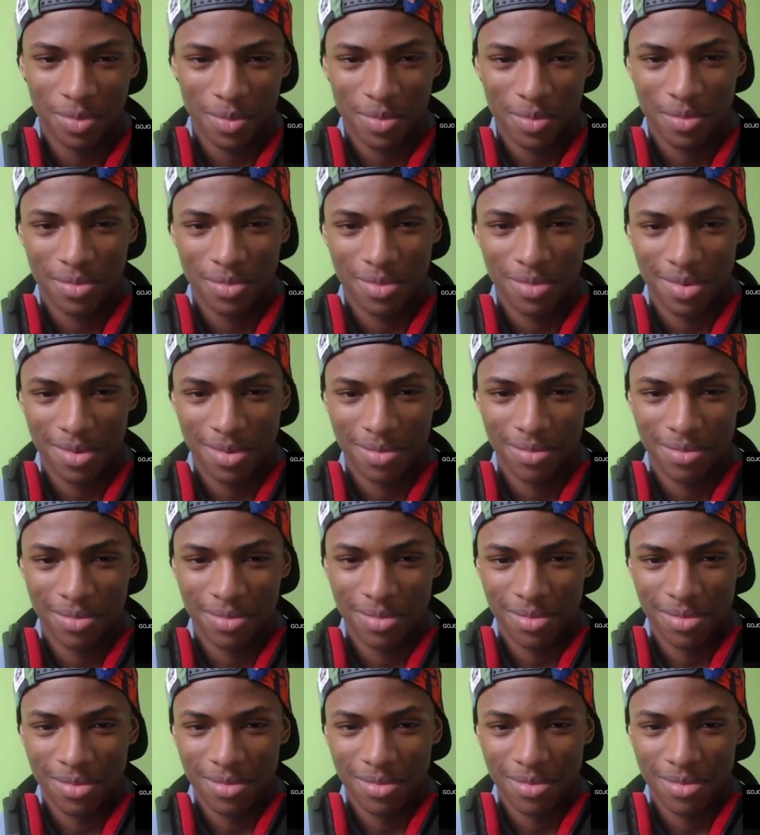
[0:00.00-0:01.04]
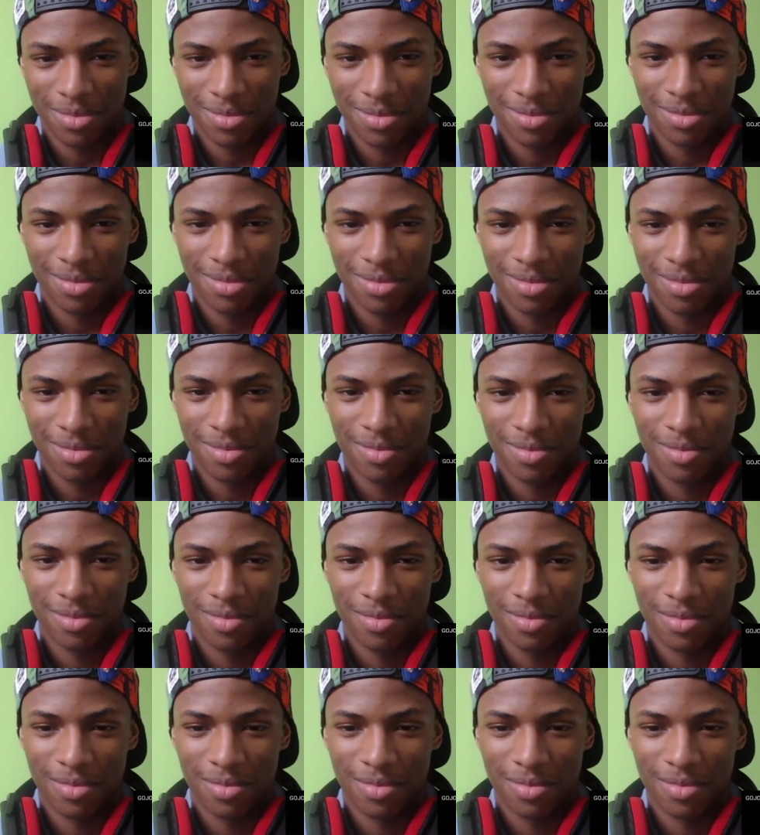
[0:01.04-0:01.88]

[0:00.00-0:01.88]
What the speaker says: [no speech]